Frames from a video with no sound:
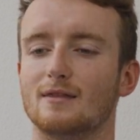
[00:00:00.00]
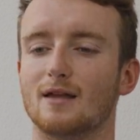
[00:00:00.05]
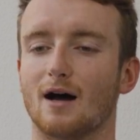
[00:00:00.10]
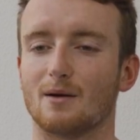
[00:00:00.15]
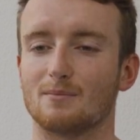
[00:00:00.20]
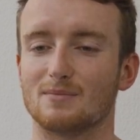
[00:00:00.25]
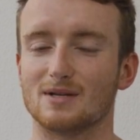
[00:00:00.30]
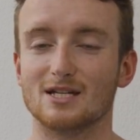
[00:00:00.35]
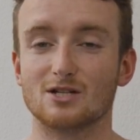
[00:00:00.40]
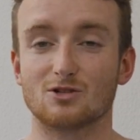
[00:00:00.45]

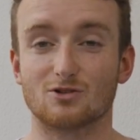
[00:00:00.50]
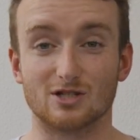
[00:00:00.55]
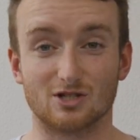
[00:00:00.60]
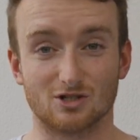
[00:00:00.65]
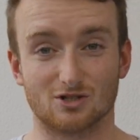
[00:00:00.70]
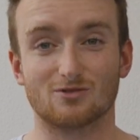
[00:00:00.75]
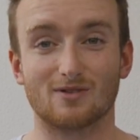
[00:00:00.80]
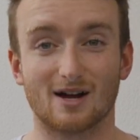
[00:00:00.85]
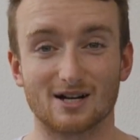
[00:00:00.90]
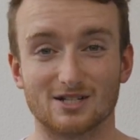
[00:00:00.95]
I'm literally
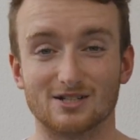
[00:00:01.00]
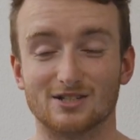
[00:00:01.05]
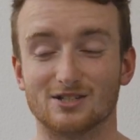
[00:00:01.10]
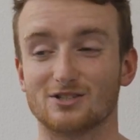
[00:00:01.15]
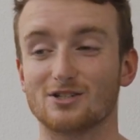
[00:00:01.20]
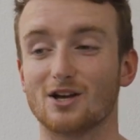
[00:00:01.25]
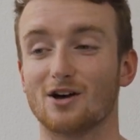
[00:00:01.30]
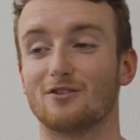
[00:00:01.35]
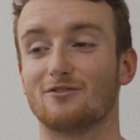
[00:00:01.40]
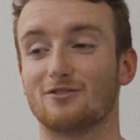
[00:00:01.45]
just scratching the
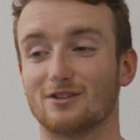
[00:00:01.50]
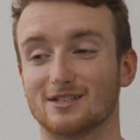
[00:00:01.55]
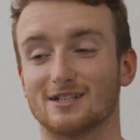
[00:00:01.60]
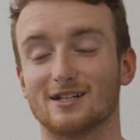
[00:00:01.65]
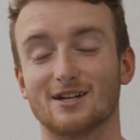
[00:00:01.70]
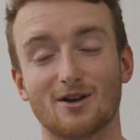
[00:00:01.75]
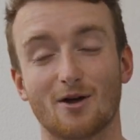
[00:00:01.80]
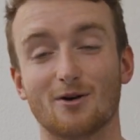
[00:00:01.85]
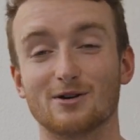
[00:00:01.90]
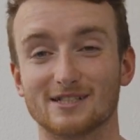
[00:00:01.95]
surface.
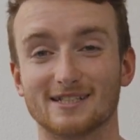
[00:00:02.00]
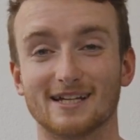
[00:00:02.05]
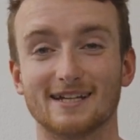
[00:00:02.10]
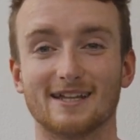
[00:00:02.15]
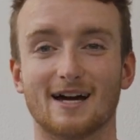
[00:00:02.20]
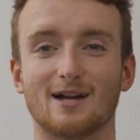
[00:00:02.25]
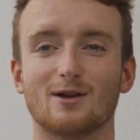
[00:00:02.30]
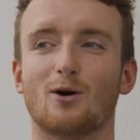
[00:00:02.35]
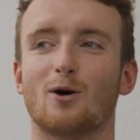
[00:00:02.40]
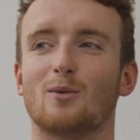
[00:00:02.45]
And I know I say
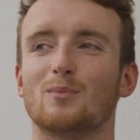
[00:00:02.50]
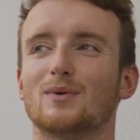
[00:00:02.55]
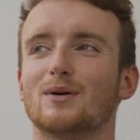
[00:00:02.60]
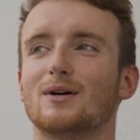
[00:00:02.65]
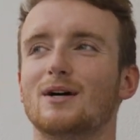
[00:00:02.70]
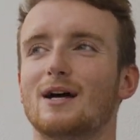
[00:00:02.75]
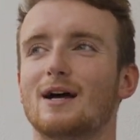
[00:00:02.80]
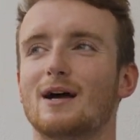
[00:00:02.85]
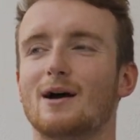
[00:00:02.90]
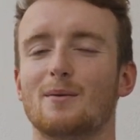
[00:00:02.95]
that a lot,
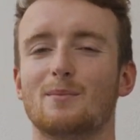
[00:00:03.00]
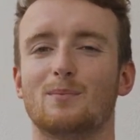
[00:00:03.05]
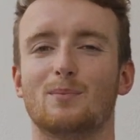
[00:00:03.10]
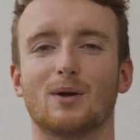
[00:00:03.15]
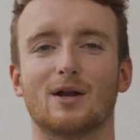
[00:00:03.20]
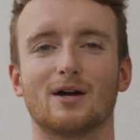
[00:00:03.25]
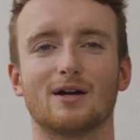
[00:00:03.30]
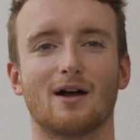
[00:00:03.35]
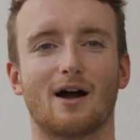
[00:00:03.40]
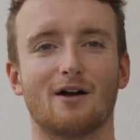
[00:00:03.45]
but
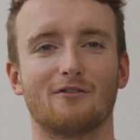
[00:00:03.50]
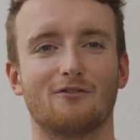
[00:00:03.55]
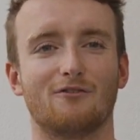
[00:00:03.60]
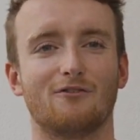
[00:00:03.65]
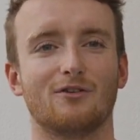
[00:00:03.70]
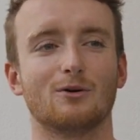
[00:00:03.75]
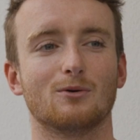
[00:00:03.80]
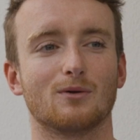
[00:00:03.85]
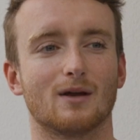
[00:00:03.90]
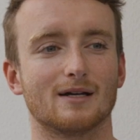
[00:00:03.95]
I
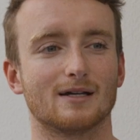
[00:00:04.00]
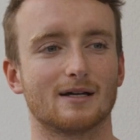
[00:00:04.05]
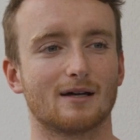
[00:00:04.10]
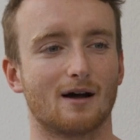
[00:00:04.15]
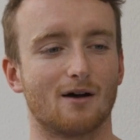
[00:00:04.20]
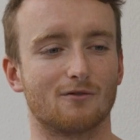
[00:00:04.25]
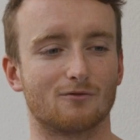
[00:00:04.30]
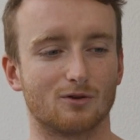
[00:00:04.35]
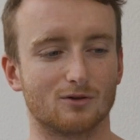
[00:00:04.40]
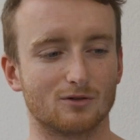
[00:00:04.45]
feel
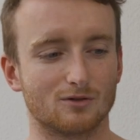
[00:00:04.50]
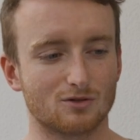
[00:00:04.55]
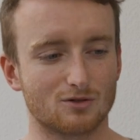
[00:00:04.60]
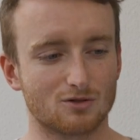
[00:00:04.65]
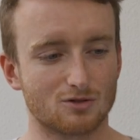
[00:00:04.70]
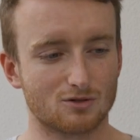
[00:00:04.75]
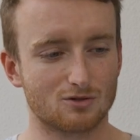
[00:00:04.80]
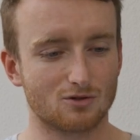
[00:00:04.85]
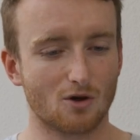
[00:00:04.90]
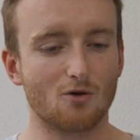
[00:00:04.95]
like I've got
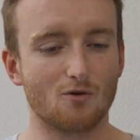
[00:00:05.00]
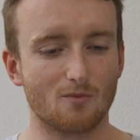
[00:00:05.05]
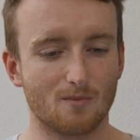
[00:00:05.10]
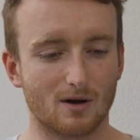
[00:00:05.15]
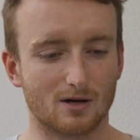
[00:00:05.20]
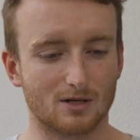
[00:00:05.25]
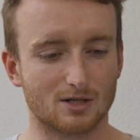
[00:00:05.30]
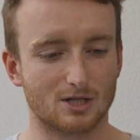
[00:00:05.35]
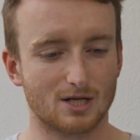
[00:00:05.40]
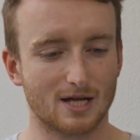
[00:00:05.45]
so
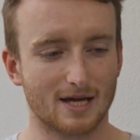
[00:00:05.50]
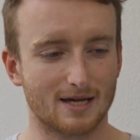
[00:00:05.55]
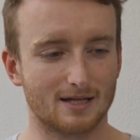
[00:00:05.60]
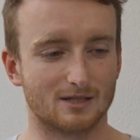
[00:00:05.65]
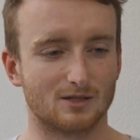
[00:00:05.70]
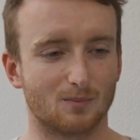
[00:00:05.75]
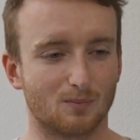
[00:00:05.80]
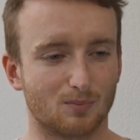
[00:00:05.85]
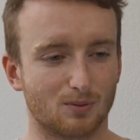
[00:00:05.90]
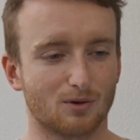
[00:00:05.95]
much here
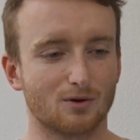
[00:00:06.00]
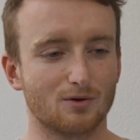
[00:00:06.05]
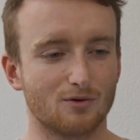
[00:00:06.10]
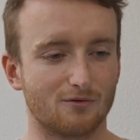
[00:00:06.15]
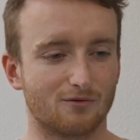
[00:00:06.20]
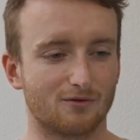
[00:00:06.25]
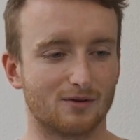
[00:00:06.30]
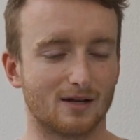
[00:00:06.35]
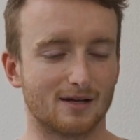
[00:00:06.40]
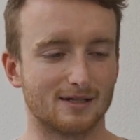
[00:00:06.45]
to
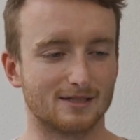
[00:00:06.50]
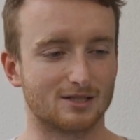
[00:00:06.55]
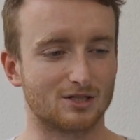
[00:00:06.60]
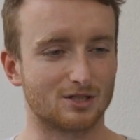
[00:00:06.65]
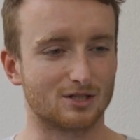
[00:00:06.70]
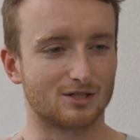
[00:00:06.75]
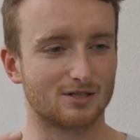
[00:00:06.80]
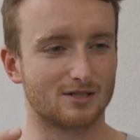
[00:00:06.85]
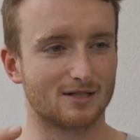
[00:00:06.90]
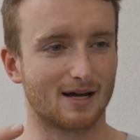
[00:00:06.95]
prove, and I
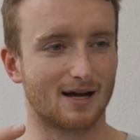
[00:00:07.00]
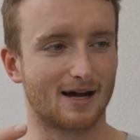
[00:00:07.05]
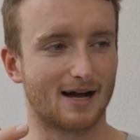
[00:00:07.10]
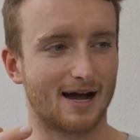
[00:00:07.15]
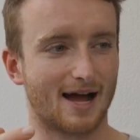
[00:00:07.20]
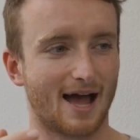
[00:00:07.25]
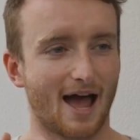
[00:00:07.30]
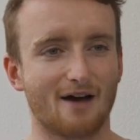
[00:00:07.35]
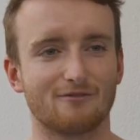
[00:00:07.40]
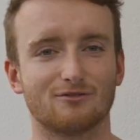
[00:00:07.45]
just
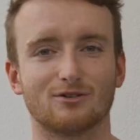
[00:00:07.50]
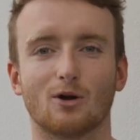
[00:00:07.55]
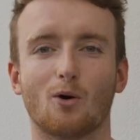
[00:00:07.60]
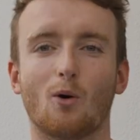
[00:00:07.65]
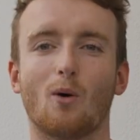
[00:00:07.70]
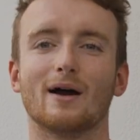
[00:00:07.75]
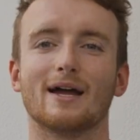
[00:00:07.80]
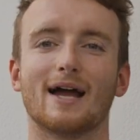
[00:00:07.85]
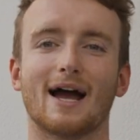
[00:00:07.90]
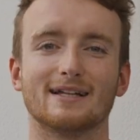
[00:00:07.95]
haven't
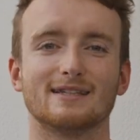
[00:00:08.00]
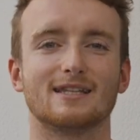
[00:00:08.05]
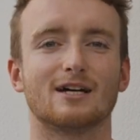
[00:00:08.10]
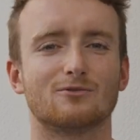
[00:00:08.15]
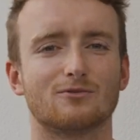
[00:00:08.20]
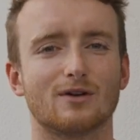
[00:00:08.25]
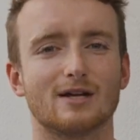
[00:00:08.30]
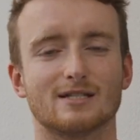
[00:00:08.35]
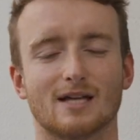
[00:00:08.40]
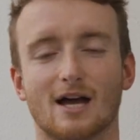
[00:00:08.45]
quite had
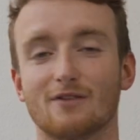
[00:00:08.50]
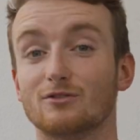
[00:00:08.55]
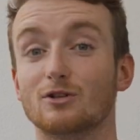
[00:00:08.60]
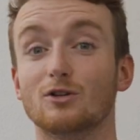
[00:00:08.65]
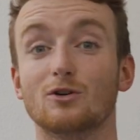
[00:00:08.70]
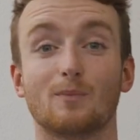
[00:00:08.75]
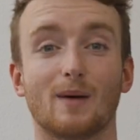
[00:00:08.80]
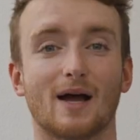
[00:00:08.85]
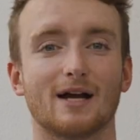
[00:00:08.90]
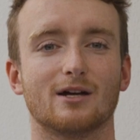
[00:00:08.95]
that race. I haven't
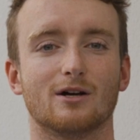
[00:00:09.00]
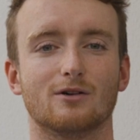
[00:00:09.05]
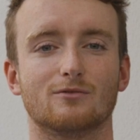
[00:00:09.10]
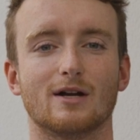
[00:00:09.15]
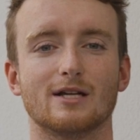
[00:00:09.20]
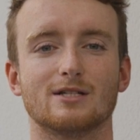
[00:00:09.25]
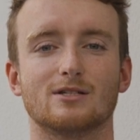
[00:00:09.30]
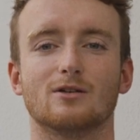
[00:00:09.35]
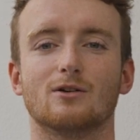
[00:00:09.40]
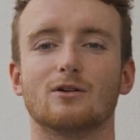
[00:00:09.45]
looked back at a
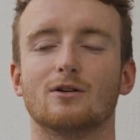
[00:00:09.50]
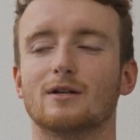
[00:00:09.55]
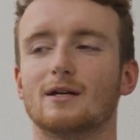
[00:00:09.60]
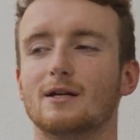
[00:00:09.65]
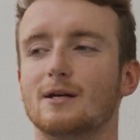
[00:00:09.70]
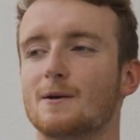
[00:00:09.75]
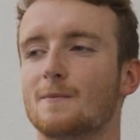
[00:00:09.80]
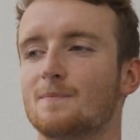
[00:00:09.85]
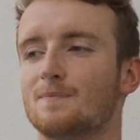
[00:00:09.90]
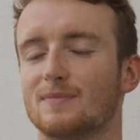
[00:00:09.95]
race and gone,
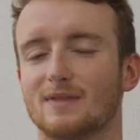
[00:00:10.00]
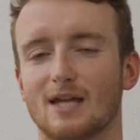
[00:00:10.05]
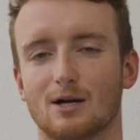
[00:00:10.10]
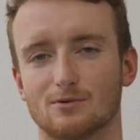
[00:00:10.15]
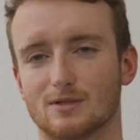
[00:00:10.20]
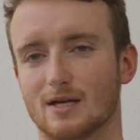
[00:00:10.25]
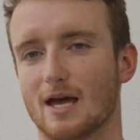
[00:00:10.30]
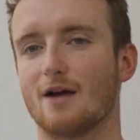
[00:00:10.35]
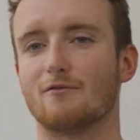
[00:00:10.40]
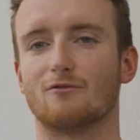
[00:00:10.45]
that
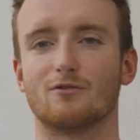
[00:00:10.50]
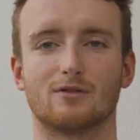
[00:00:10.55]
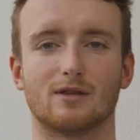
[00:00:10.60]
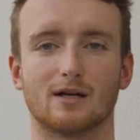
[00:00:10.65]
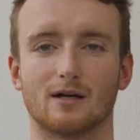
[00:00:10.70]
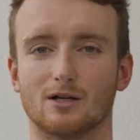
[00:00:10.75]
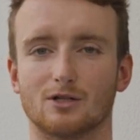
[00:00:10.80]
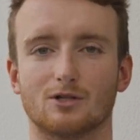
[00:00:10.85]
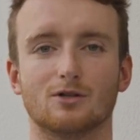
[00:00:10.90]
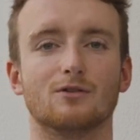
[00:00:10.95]
was
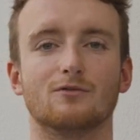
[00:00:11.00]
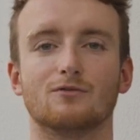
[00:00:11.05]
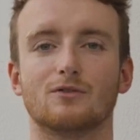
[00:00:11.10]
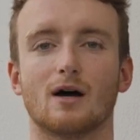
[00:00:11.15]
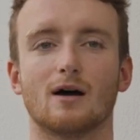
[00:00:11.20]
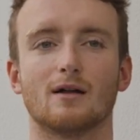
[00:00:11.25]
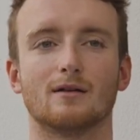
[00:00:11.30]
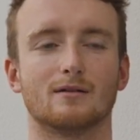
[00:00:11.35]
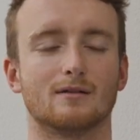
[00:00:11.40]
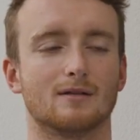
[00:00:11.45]
everything I could have
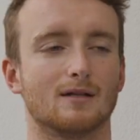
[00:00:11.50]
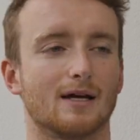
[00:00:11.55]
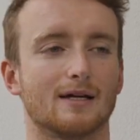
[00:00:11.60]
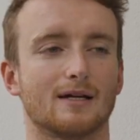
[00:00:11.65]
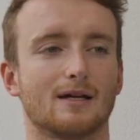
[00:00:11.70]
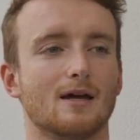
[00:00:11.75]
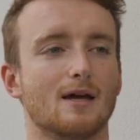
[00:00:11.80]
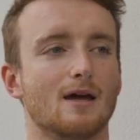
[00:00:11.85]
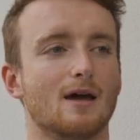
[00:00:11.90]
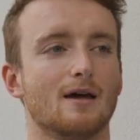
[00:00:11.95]
done.
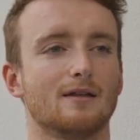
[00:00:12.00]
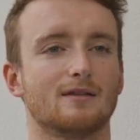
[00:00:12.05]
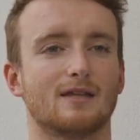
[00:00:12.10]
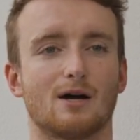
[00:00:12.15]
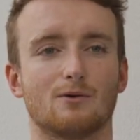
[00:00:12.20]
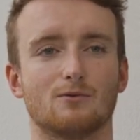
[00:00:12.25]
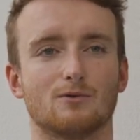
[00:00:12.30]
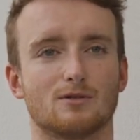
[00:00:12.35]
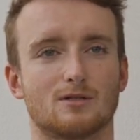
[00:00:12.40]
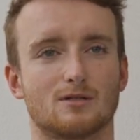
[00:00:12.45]
Like,
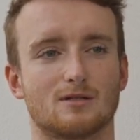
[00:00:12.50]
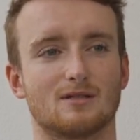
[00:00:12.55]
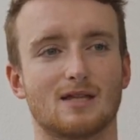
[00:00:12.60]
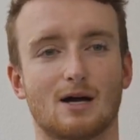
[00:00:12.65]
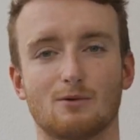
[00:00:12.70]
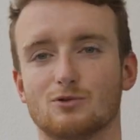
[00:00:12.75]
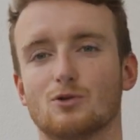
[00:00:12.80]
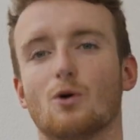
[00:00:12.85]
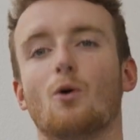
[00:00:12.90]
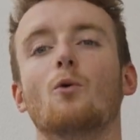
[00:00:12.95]
that was
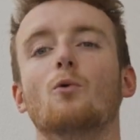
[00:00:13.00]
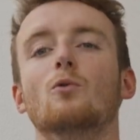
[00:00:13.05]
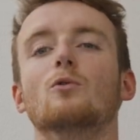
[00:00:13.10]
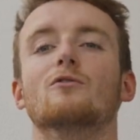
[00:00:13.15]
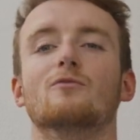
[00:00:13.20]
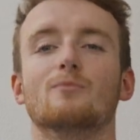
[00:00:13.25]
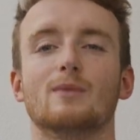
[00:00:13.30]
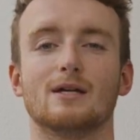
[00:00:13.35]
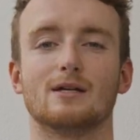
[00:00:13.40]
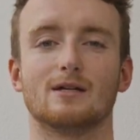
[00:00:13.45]
all
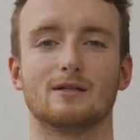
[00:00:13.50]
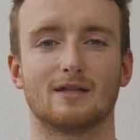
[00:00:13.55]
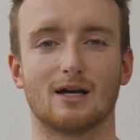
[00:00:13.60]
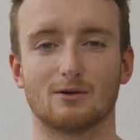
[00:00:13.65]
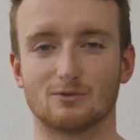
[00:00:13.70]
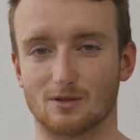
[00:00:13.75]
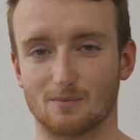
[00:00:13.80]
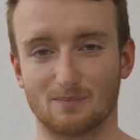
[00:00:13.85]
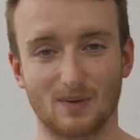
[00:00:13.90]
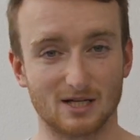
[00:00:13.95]
of me. That
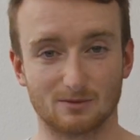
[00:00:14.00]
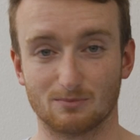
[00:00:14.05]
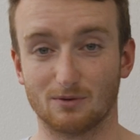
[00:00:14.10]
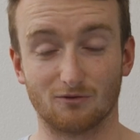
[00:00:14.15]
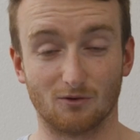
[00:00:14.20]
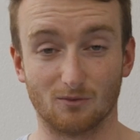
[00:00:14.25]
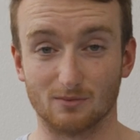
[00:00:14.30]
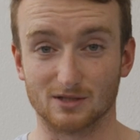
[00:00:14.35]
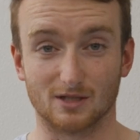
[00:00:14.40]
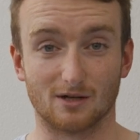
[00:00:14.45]
was the best
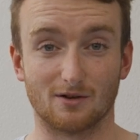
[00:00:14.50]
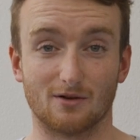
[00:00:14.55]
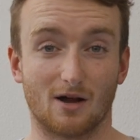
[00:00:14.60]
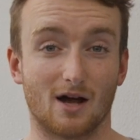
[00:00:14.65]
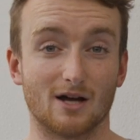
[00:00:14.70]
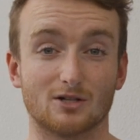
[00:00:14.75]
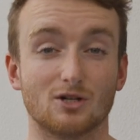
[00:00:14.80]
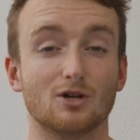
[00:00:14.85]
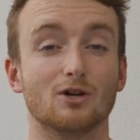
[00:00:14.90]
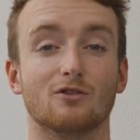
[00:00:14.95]
performance
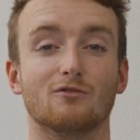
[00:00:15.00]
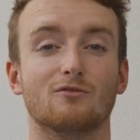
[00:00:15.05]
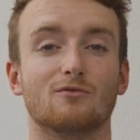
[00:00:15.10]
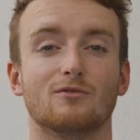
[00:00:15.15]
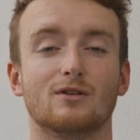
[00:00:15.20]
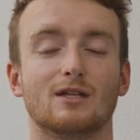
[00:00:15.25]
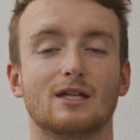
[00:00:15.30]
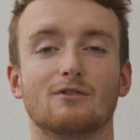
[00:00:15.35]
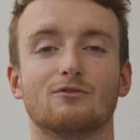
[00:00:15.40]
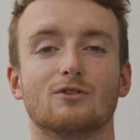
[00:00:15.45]
I could have
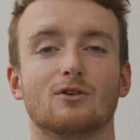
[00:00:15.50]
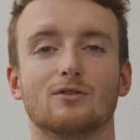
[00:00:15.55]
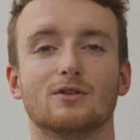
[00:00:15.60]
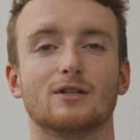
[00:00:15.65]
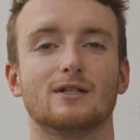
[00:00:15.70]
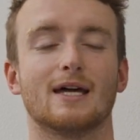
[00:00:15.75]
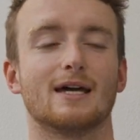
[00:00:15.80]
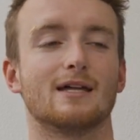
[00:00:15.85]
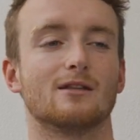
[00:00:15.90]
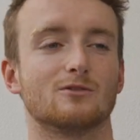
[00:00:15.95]
given on
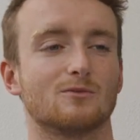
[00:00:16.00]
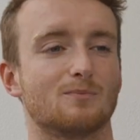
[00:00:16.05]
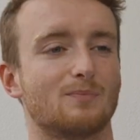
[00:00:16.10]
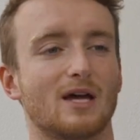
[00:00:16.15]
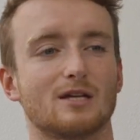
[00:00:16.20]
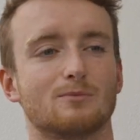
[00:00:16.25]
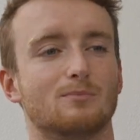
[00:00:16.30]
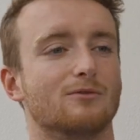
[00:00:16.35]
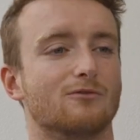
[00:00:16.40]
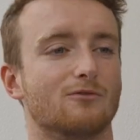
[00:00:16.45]
the day. That was
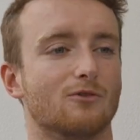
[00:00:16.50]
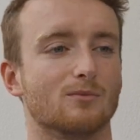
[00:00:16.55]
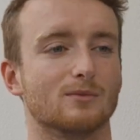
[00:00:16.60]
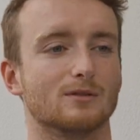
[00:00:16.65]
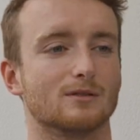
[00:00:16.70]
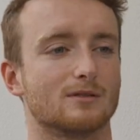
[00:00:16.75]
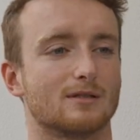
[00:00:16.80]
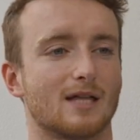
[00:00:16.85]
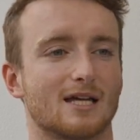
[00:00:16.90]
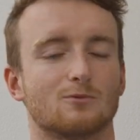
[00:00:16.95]
best
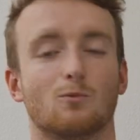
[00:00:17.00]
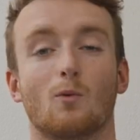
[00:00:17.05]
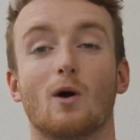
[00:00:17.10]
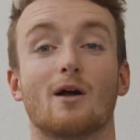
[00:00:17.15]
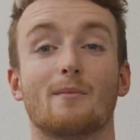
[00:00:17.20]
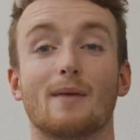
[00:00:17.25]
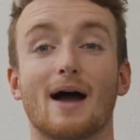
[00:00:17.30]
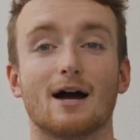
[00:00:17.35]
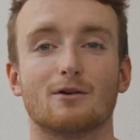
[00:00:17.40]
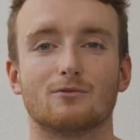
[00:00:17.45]
performance. That's where
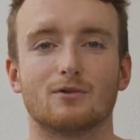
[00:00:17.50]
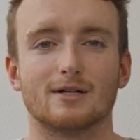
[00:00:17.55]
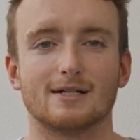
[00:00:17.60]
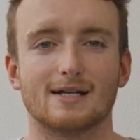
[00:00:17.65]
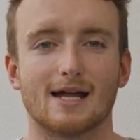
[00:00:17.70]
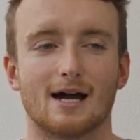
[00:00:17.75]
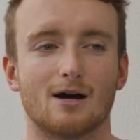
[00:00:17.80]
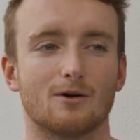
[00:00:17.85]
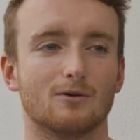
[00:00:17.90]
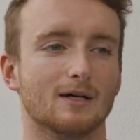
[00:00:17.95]
I'm at right
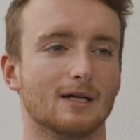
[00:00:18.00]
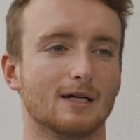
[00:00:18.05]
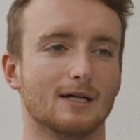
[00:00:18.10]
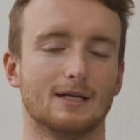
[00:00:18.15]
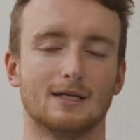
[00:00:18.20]
now.